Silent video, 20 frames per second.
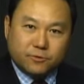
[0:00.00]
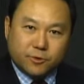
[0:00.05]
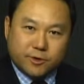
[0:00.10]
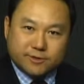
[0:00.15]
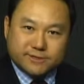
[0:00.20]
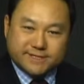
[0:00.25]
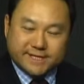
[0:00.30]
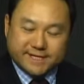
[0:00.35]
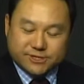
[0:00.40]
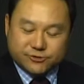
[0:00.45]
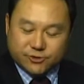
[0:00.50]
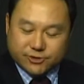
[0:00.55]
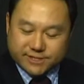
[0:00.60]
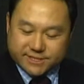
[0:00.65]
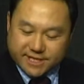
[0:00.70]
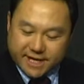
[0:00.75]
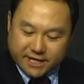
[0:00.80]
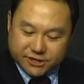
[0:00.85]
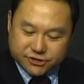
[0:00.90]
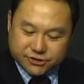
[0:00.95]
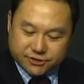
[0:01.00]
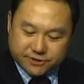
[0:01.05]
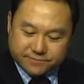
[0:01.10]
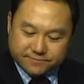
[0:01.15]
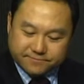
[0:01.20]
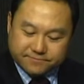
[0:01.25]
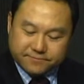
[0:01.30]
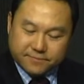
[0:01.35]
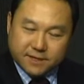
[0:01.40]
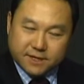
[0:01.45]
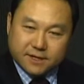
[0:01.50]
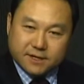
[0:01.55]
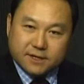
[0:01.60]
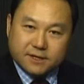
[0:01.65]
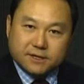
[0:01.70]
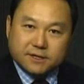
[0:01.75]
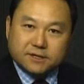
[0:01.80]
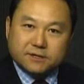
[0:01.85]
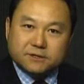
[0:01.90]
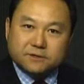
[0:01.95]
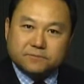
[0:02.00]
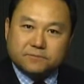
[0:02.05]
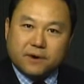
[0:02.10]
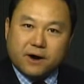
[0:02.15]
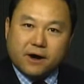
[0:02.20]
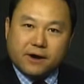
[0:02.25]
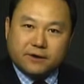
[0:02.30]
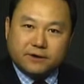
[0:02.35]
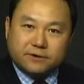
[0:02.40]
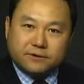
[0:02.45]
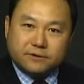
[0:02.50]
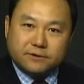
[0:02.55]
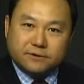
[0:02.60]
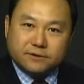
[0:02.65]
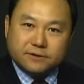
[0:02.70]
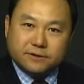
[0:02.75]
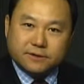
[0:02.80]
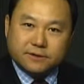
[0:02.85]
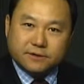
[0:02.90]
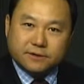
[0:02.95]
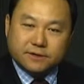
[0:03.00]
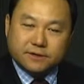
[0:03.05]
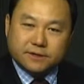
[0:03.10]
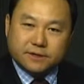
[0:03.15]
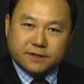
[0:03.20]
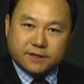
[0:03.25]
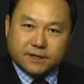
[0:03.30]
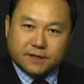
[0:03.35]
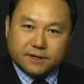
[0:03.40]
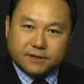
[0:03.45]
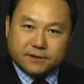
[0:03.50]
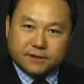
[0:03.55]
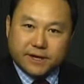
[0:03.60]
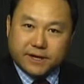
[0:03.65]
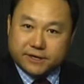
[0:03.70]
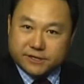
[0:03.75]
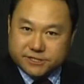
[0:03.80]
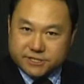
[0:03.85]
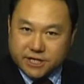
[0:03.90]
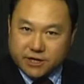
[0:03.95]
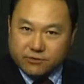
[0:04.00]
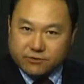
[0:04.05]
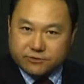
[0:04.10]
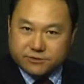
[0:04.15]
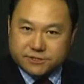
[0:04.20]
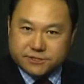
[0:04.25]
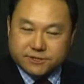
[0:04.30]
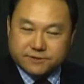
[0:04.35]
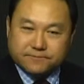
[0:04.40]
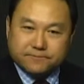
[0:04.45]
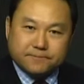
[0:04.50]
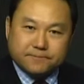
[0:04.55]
real estate transaction, the buyer and the sellers